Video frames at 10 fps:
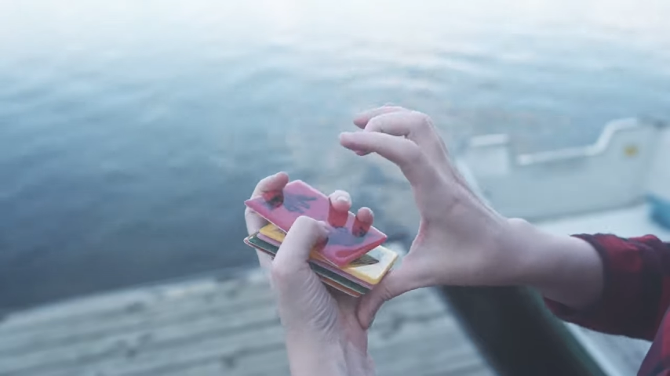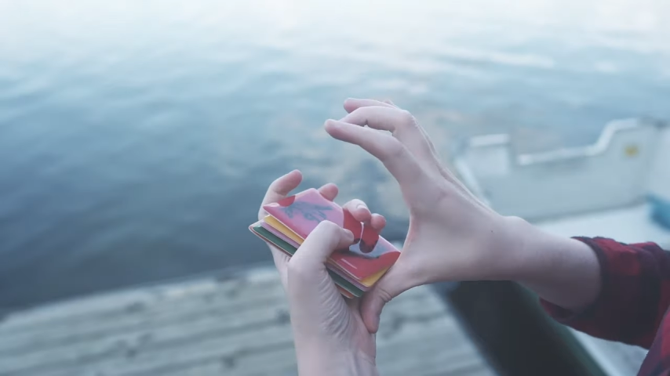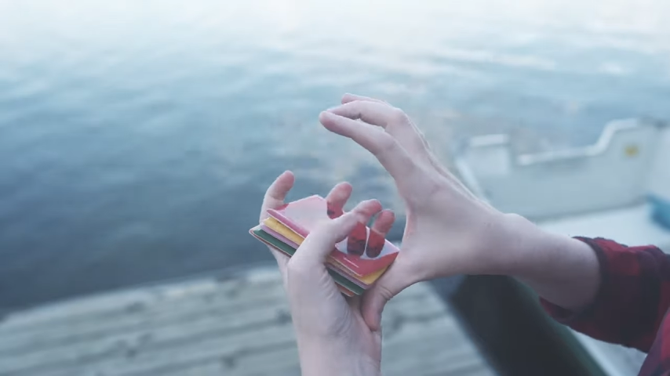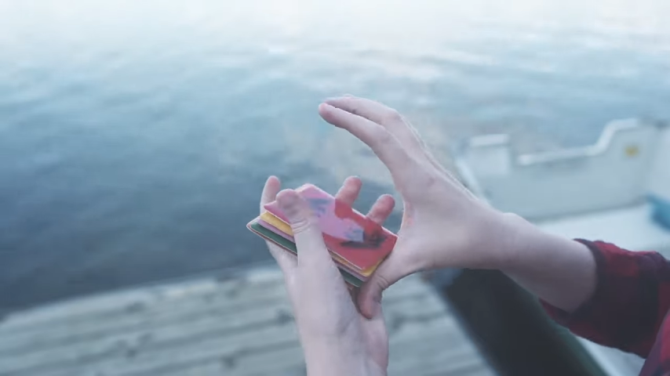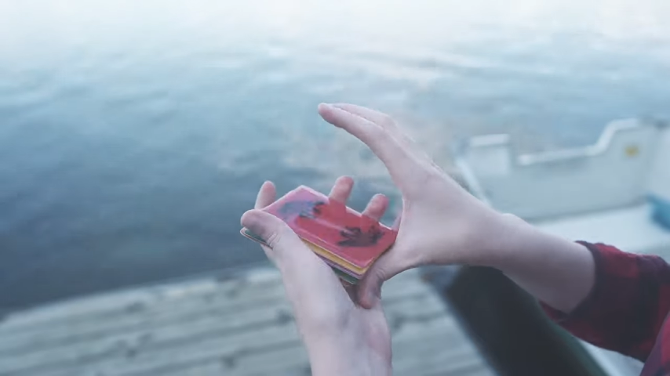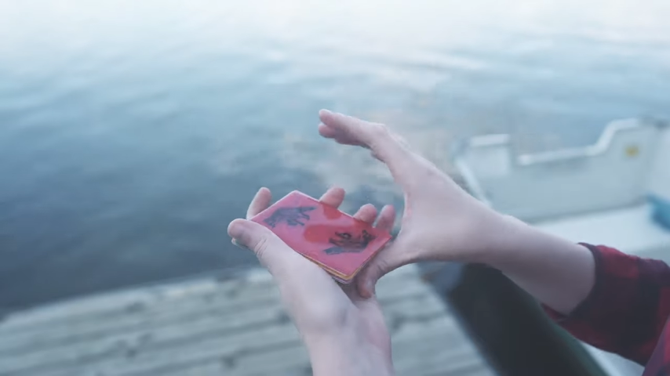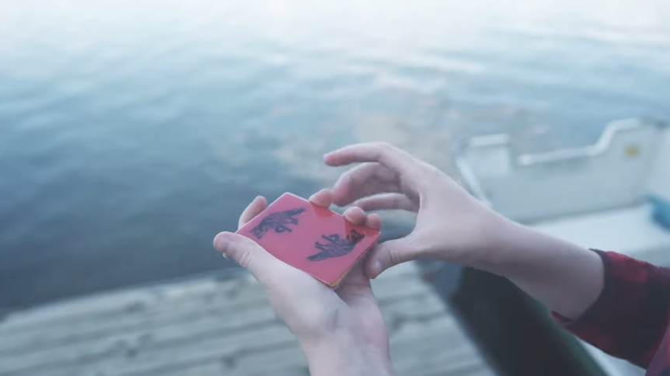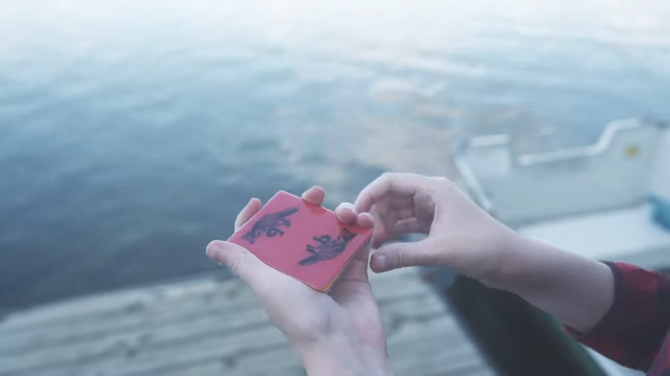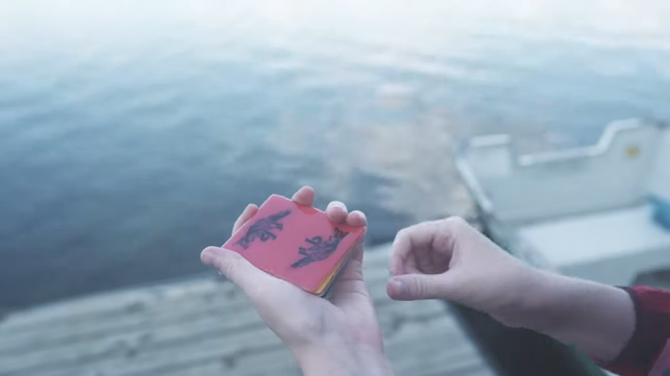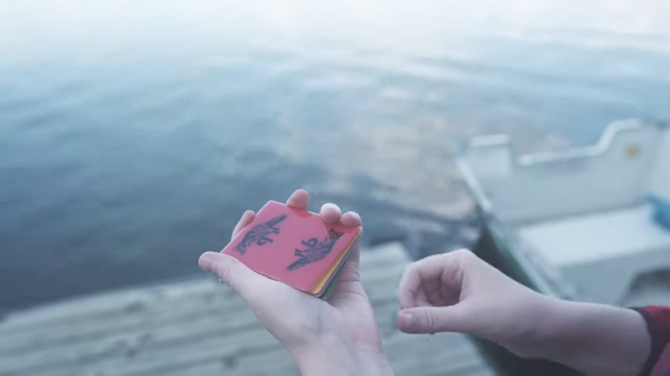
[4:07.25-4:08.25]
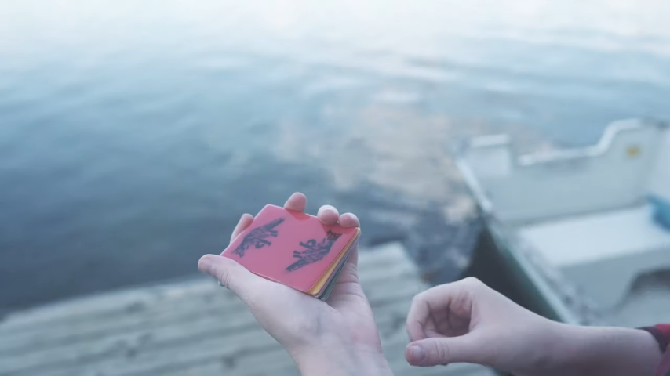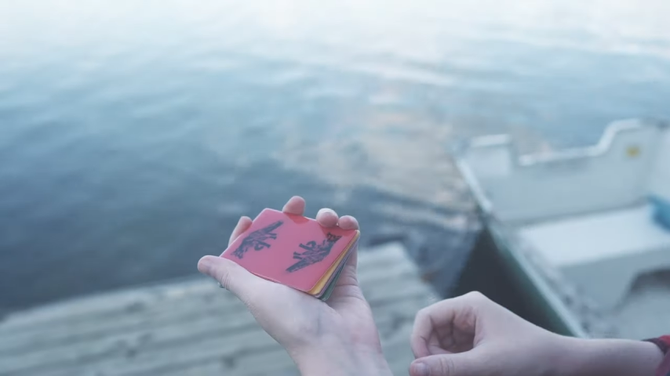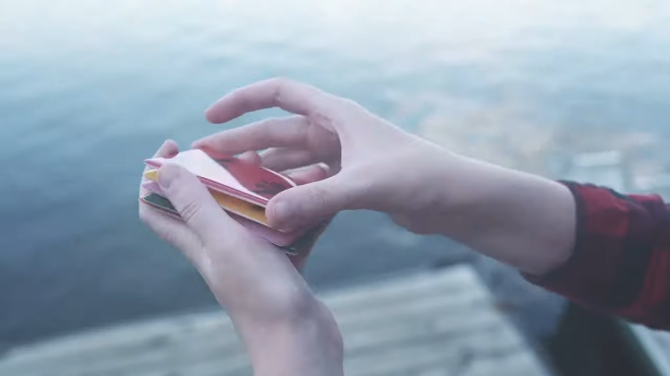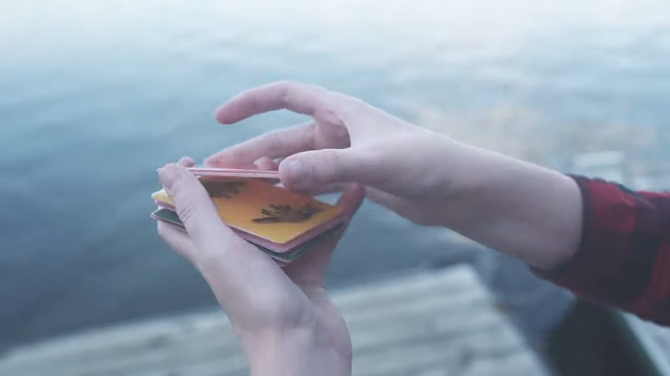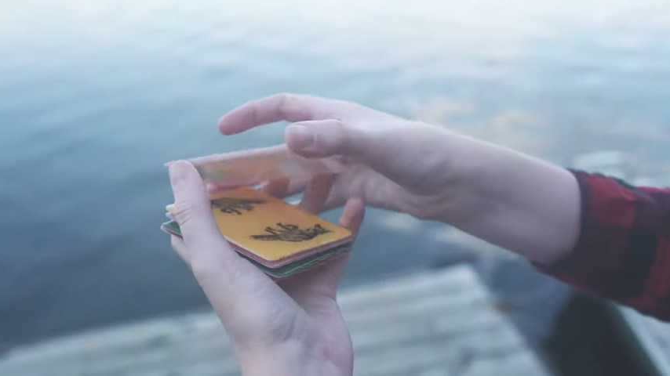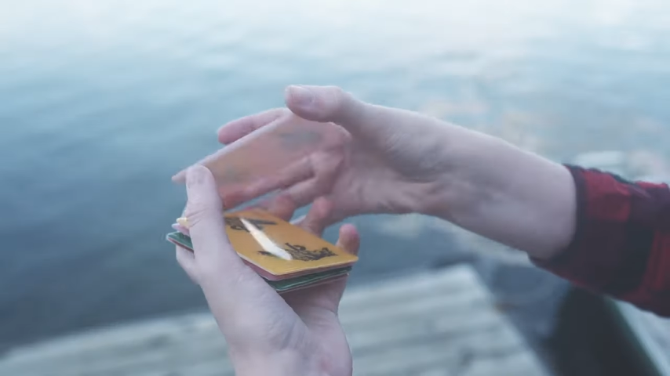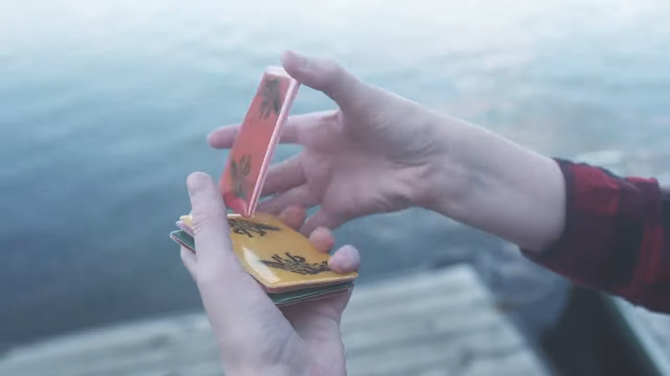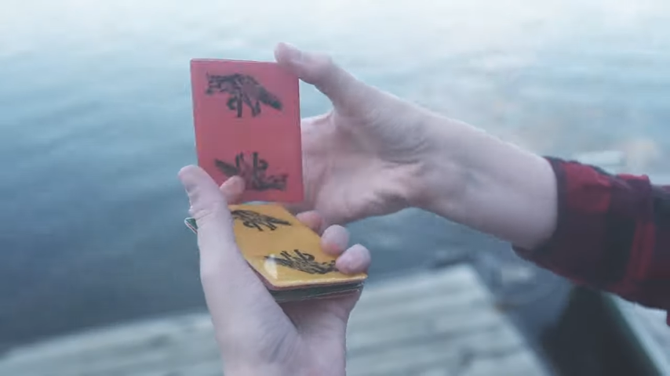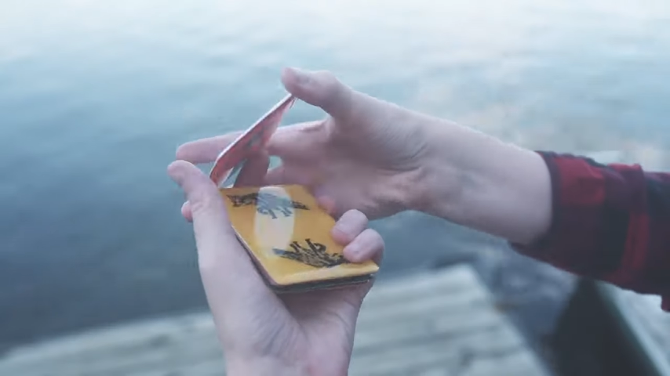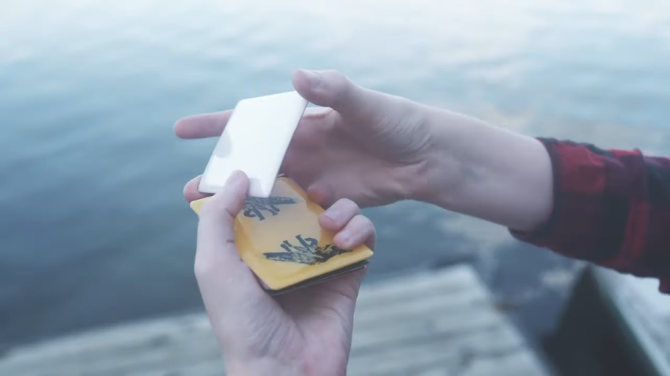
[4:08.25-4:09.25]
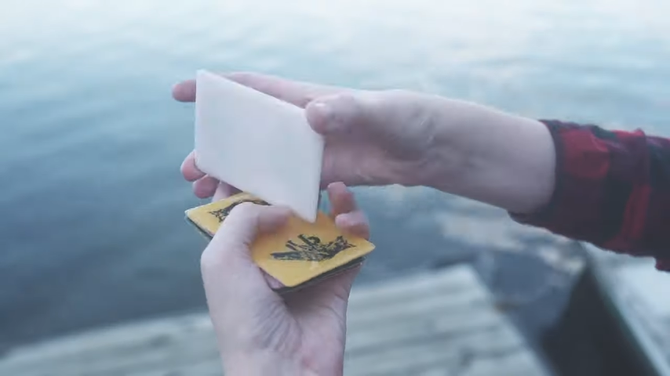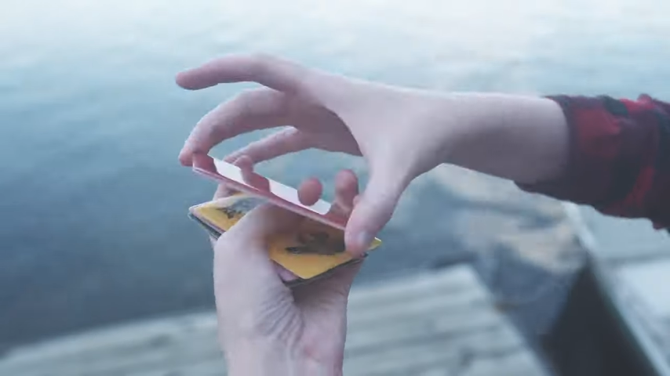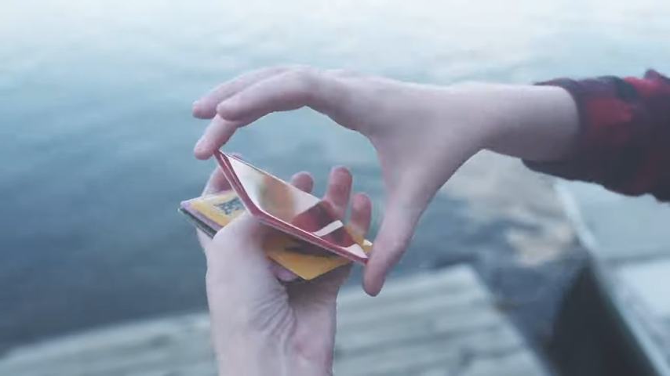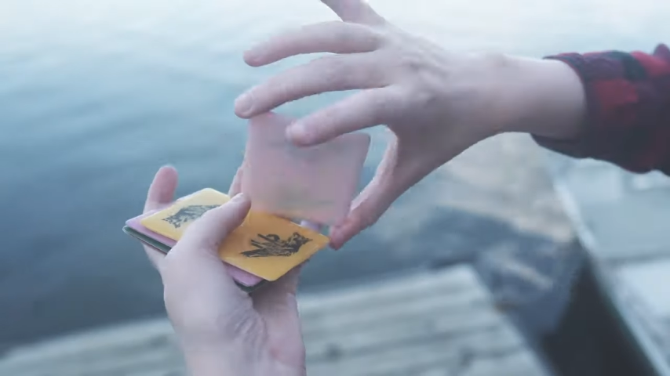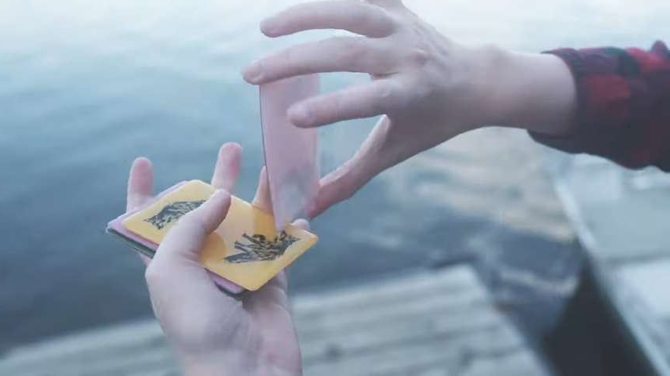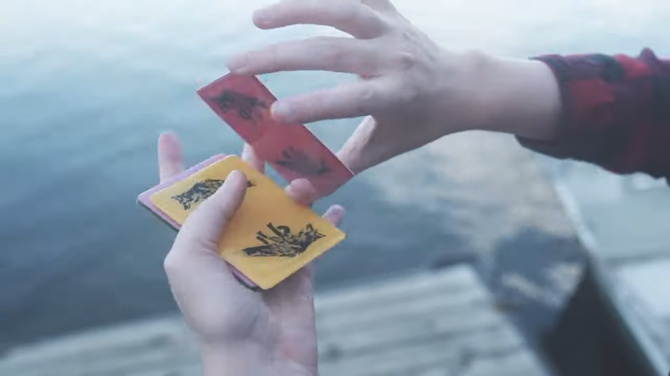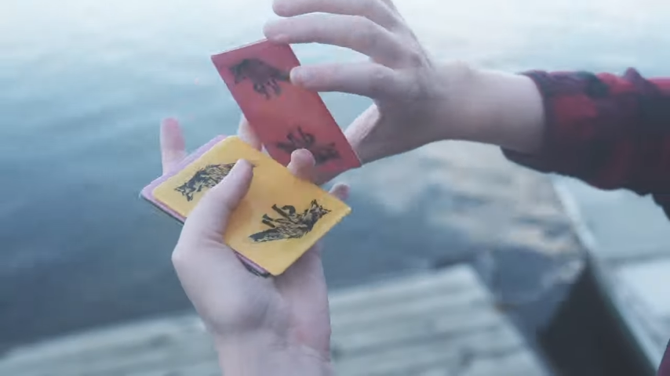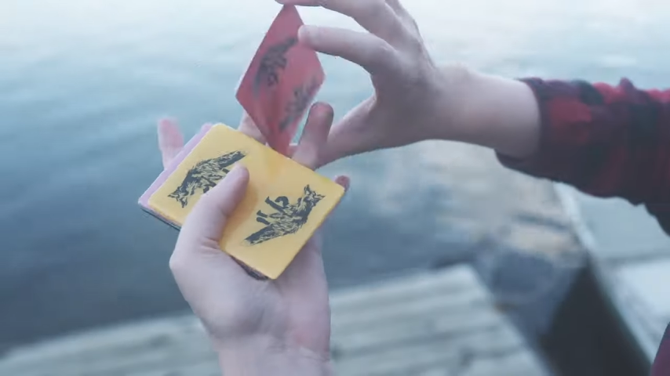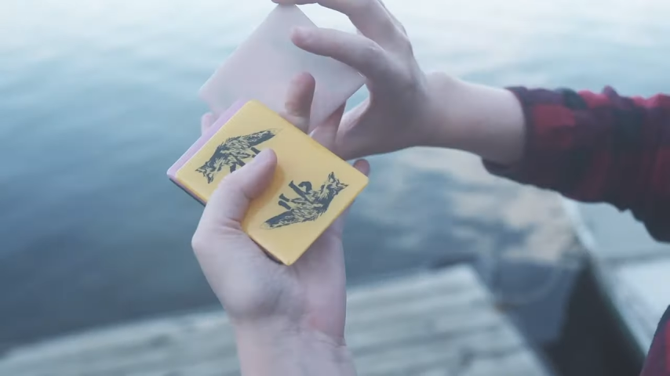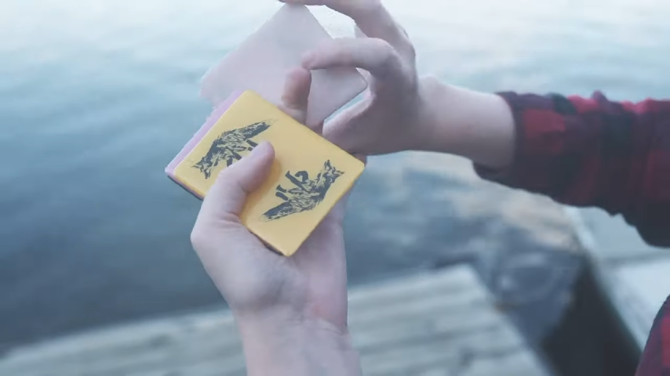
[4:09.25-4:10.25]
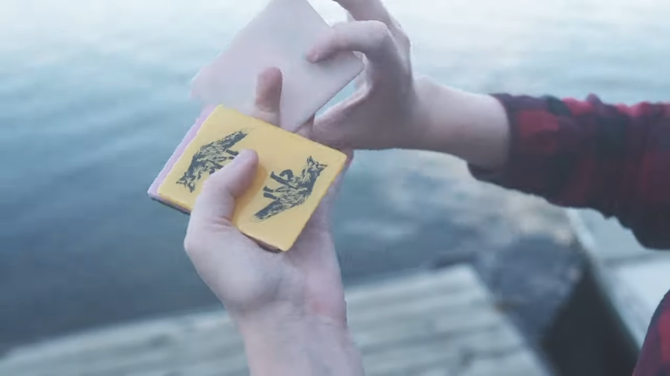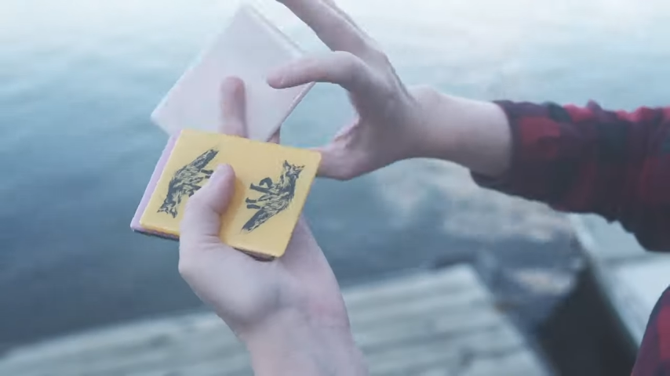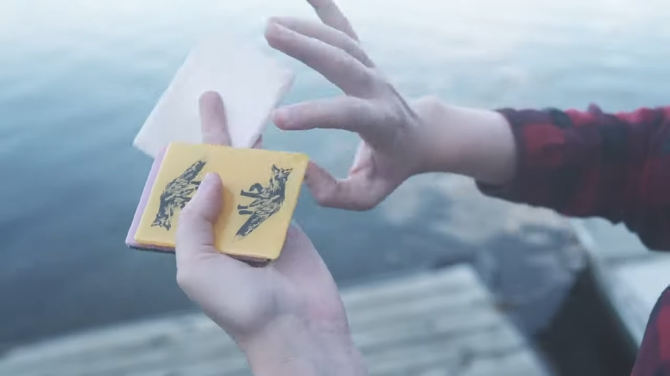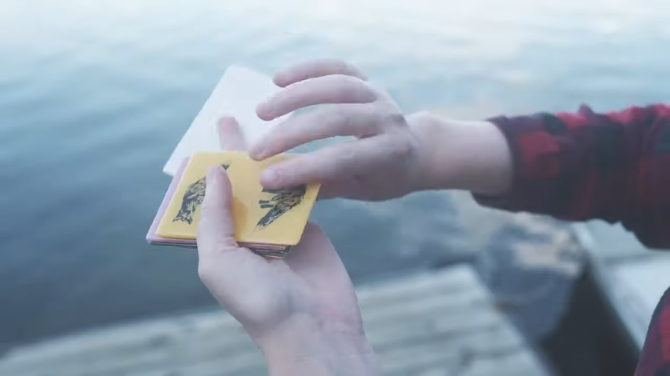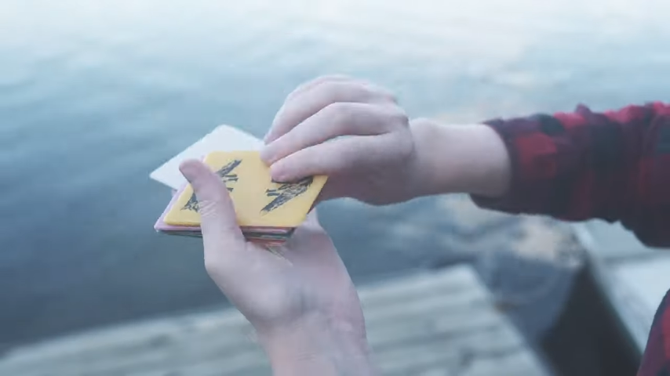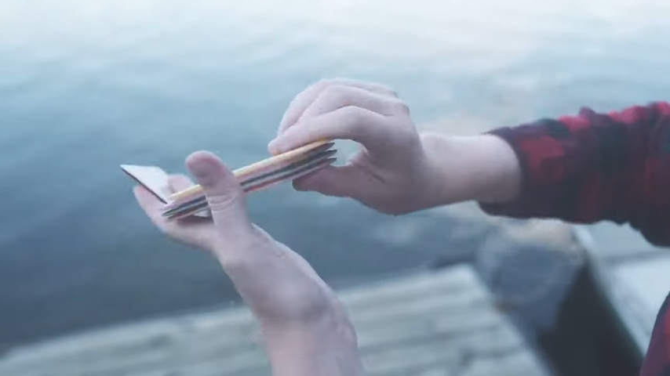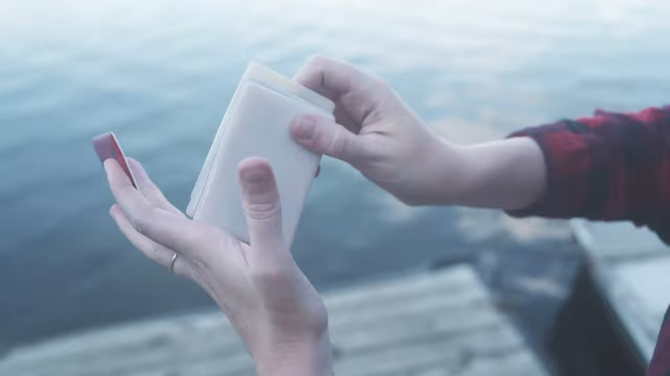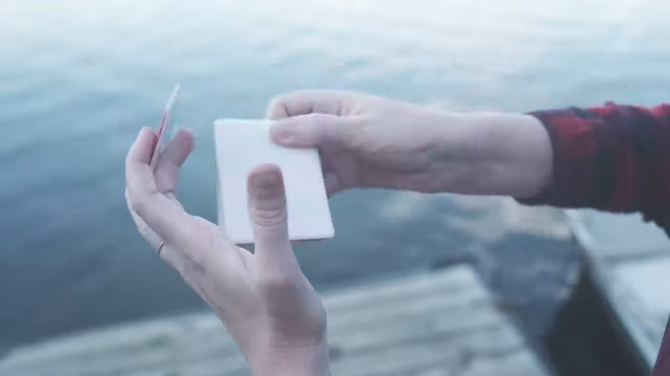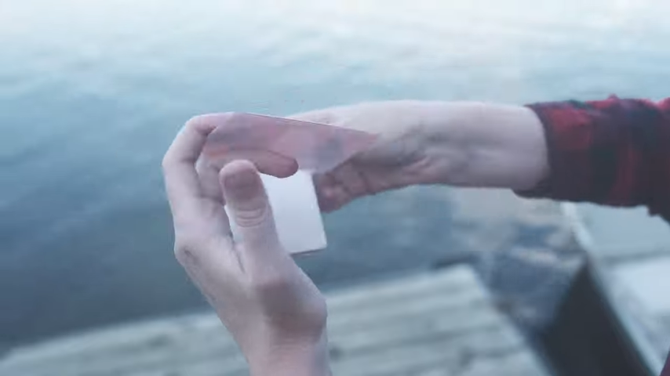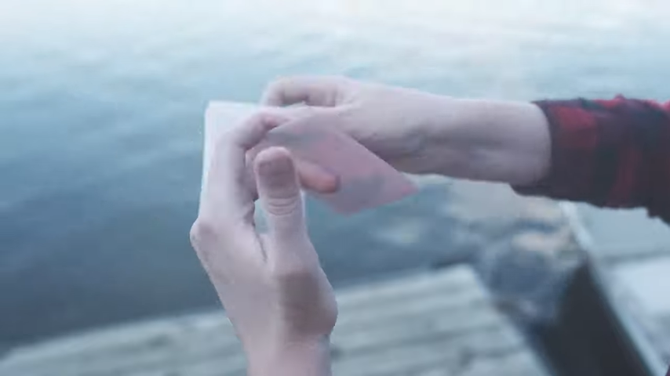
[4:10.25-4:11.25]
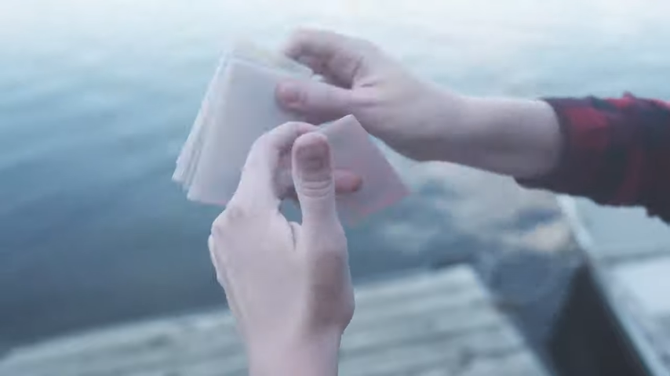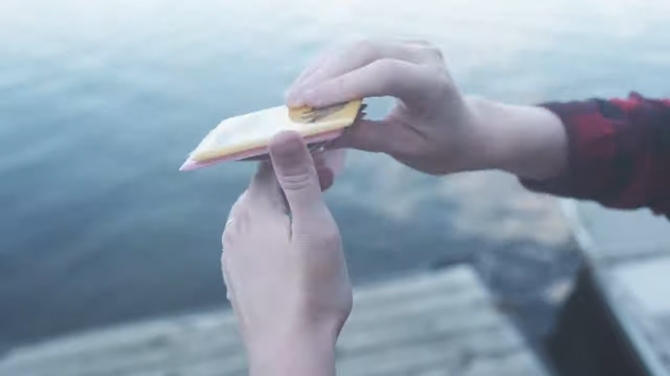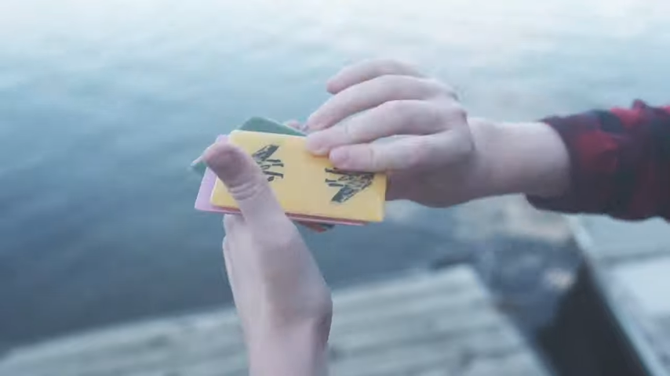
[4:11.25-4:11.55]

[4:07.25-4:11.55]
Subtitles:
No face is visible, so there are no lips to read.